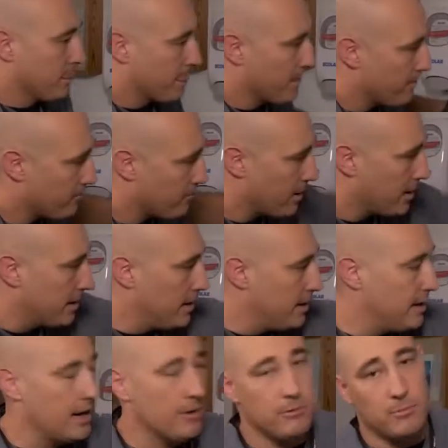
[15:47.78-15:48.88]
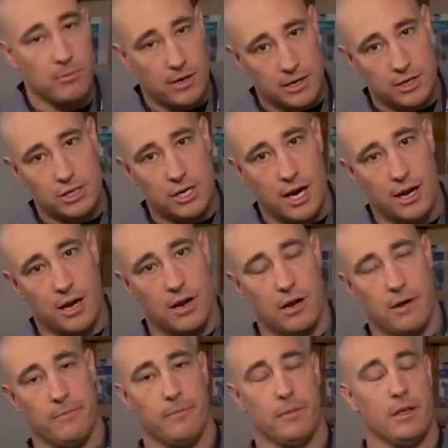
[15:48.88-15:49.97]
right, and now we want to check
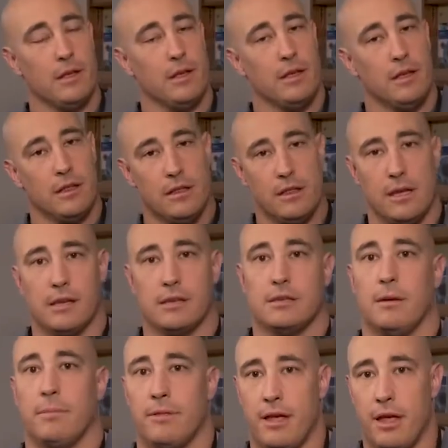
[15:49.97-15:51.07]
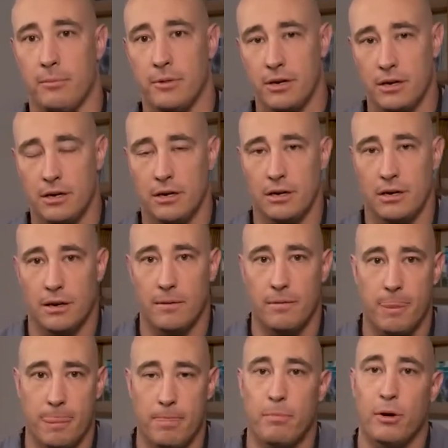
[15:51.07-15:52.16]
the exophthalmometer
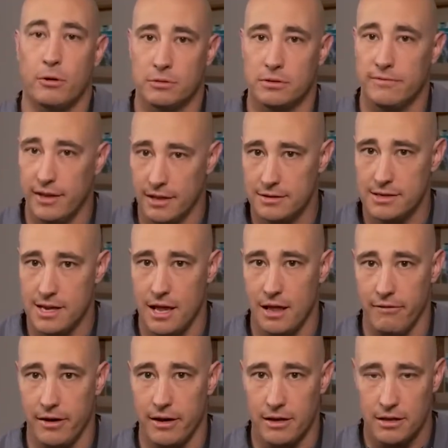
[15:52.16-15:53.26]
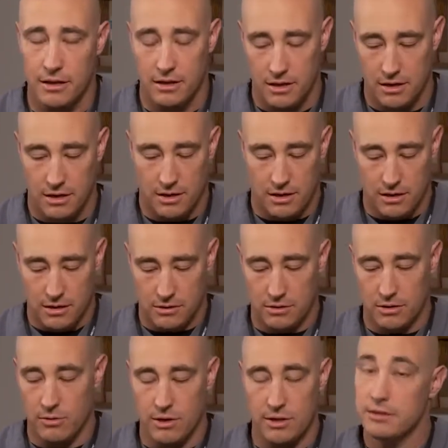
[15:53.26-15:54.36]
post-Valsalva. So
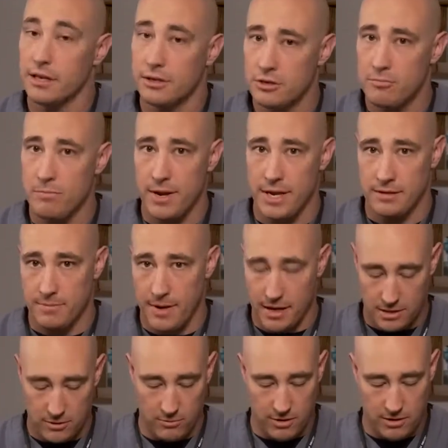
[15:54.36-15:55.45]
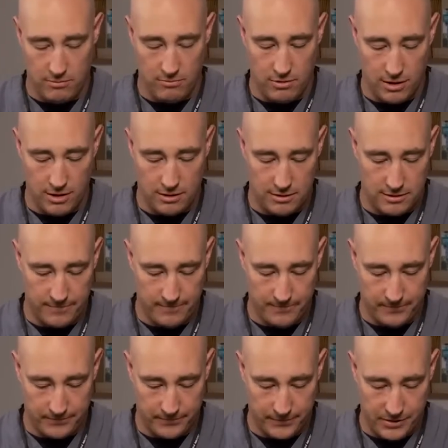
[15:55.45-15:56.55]
you want to set your base back to where it was.
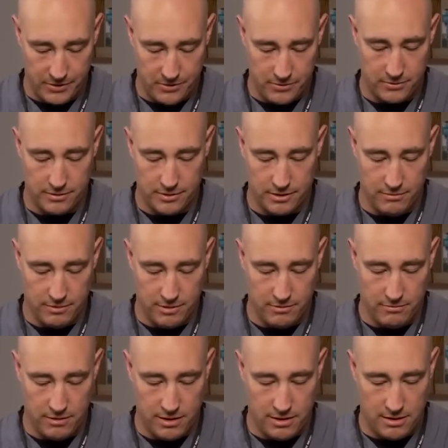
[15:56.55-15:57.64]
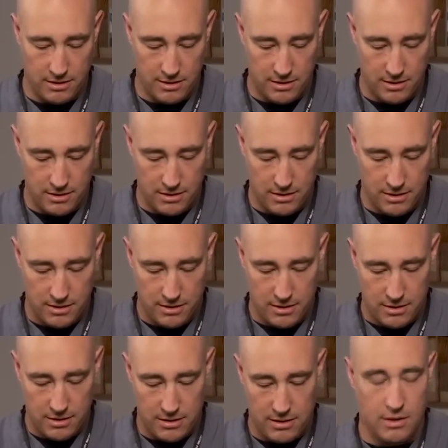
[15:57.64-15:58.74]
Hers was at 101.
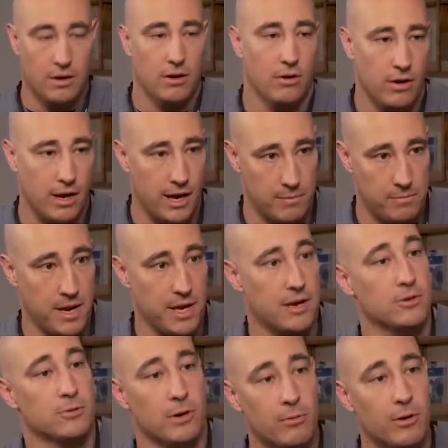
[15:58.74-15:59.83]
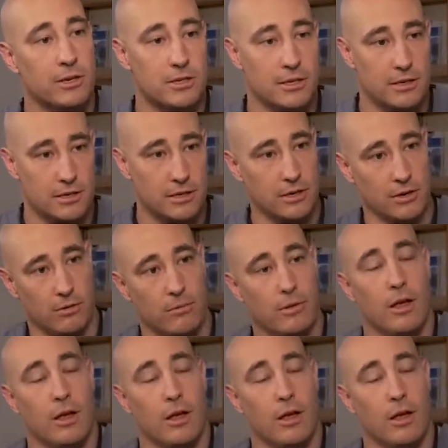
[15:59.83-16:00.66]
Okay, Meg, here's what I want you to do.